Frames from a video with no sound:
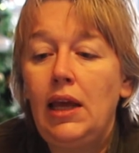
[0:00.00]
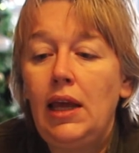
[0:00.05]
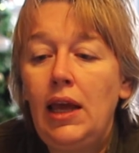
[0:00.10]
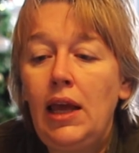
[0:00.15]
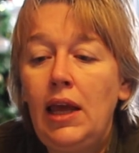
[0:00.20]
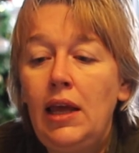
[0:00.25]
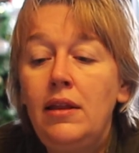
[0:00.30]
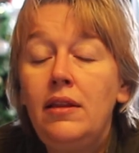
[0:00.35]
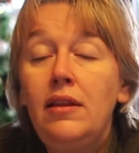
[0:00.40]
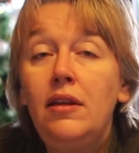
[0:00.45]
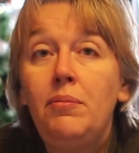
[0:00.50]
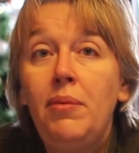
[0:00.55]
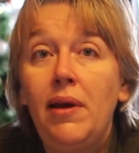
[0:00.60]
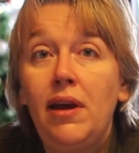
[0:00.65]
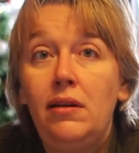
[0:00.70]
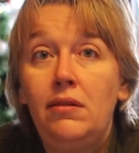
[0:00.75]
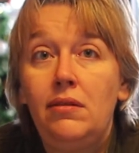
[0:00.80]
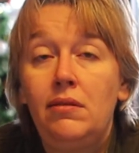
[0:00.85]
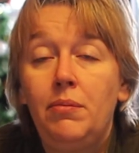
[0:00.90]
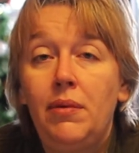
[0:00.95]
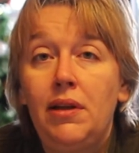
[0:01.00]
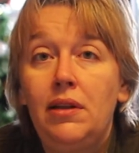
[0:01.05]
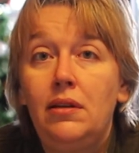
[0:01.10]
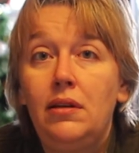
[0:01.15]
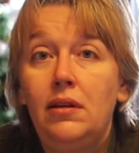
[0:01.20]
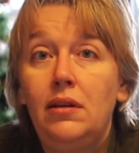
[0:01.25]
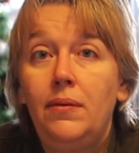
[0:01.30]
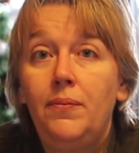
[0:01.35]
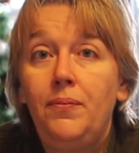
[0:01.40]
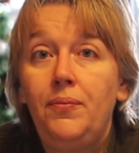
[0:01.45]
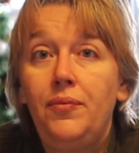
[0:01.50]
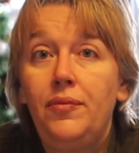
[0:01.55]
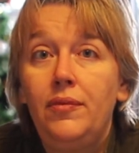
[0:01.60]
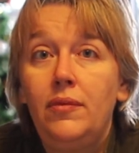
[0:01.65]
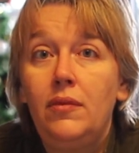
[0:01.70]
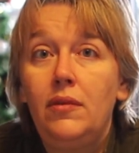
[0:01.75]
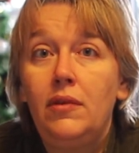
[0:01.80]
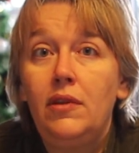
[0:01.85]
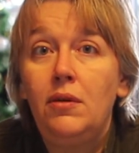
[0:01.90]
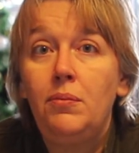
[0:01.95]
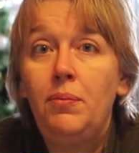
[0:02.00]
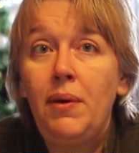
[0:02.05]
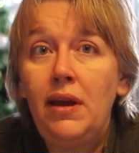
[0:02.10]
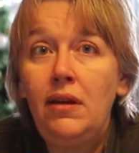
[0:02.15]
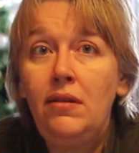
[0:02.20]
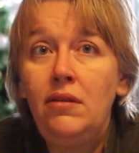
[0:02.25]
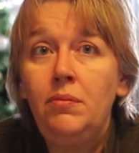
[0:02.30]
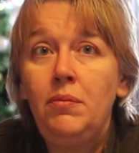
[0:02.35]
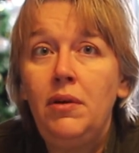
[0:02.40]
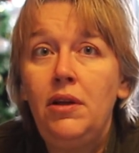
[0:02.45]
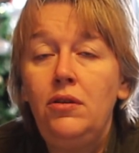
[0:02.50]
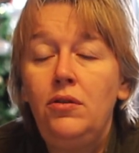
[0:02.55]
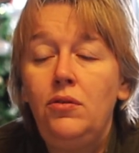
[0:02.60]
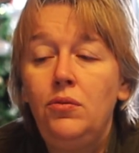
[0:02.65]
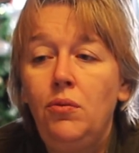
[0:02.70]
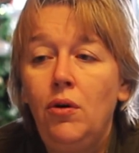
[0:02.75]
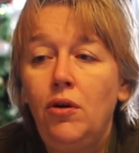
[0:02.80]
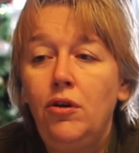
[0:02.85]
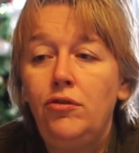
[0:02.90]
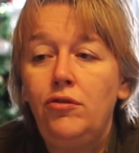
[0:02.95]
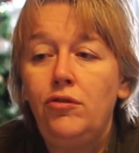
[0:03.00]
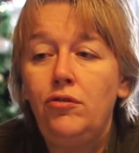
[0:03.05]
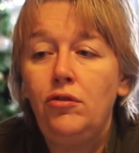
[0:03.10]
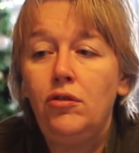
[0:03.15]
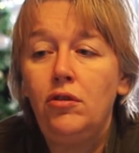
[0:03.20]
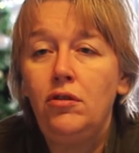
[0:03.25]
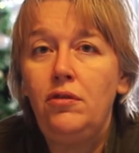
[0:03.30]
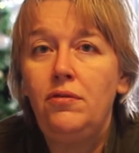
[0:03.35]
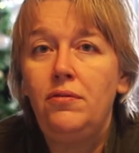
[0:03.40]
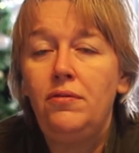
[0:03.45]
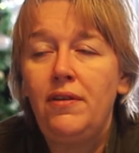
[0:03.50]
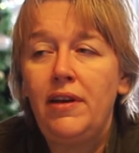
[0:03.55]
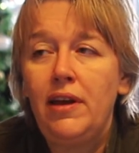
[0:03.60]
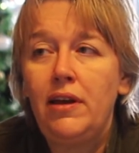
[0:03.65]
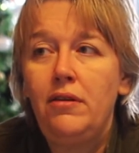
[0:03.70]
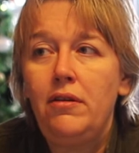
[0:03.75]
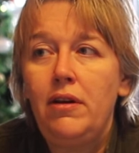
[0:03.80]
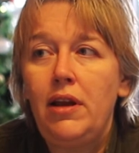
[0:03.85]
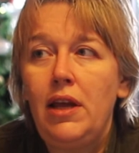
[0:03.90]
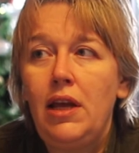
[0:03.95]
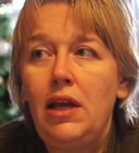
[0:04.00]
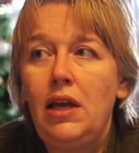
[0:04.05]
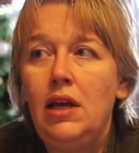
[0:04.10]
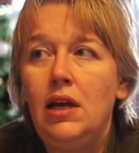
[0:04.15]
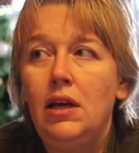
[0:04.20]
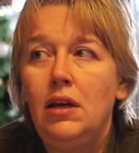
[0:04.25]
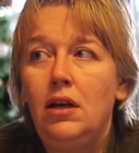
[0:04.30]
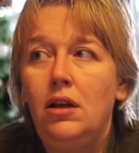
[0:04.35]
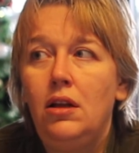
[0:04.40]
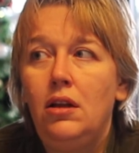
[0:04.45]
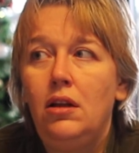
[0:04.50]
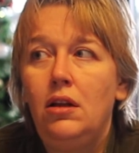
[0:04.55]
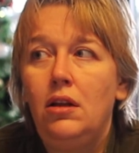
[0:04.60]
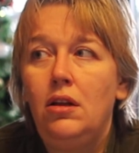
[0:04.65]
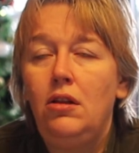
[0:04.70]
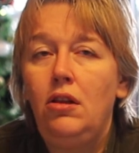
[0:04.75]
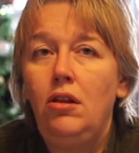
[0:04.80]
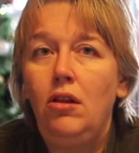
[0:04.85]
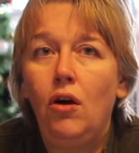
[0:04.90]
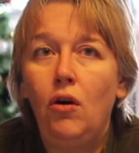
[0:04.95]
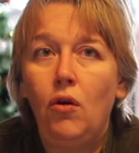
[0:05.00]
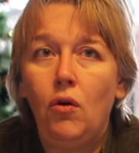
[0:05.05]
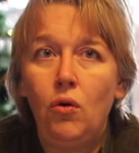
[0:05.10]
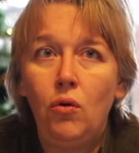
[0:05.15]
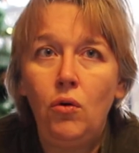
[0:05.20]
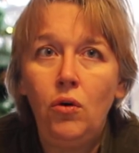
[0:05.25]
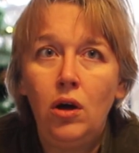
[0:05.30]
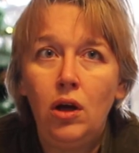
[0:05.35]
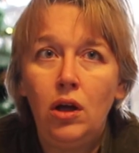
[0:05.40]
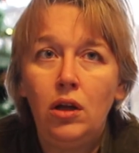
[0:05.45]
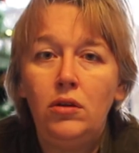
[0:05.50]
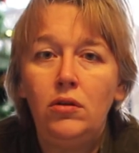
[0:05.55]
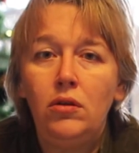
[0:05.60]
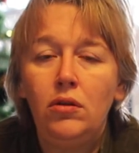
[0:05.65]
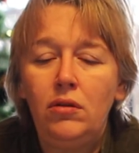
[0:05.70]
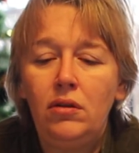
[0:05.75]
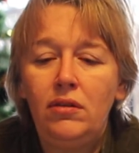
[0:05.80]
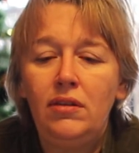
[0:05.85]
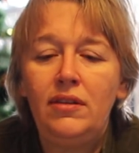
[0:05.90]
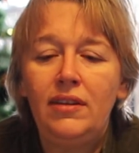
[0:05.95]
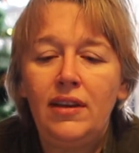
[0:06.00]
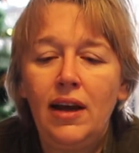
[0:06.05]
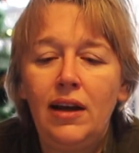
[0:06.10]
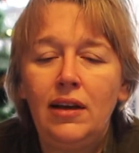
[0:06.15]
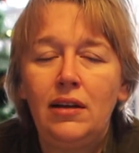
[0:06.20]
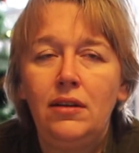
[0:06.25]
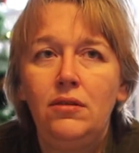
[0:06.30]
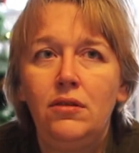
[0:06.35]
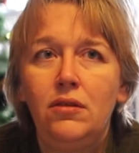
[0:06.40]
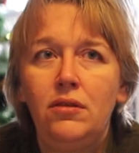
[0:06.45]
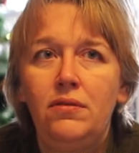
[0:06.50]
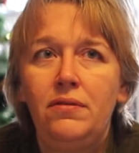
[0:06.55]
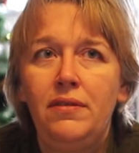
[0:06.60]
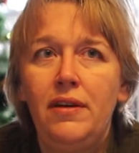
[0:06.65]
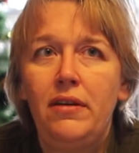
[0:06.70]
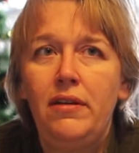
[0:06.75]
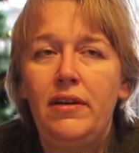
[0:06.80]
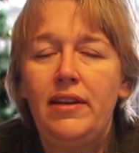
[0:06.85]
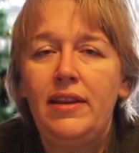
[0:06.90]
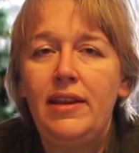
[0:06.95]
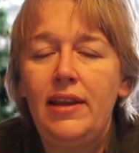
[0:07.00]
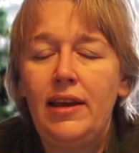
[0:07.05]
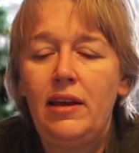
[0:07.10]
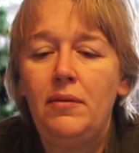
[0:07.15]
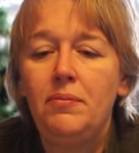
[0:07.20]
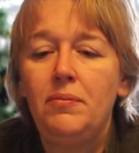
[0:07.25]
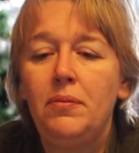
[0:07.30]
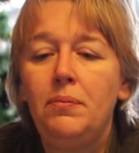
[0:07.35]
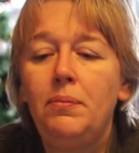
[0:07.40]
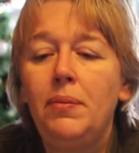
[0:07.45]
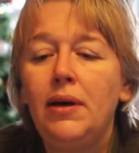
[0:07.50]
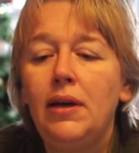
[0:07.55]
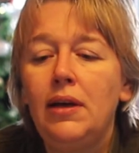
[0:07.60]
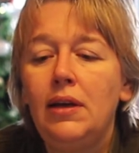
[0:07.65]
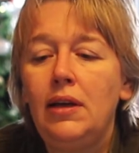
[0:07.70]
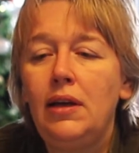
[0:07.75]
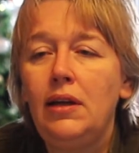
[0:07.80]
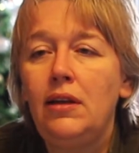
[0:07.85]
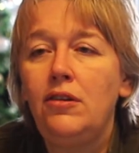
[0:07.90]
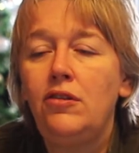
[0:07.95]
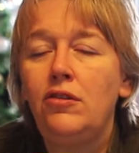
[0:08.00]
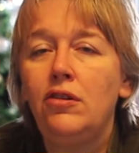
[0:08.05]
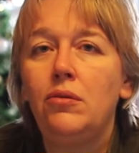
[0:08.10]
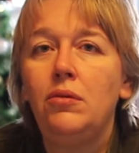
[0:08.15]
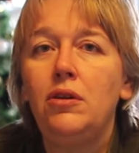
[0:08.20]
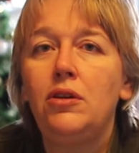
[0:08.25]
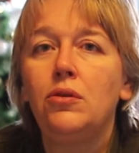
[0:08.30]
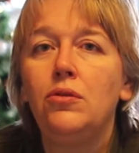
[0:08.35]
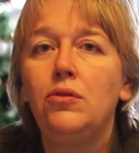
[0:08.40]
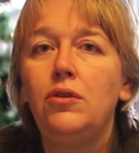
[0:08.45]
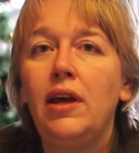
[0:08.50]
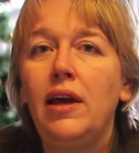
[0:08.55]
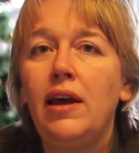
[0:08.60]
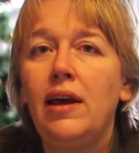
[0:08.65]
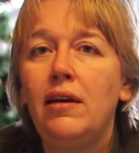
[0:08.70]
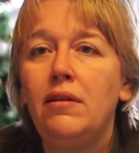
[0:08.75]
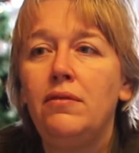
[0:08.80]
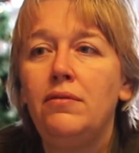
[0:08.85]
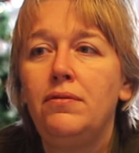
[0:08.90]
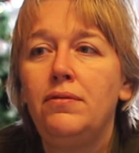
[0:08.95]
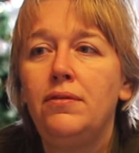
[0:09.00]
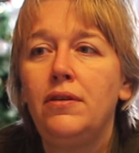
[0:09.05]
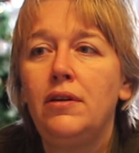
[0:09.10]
in the basement. The basement was not very low, not very deep, but so it could have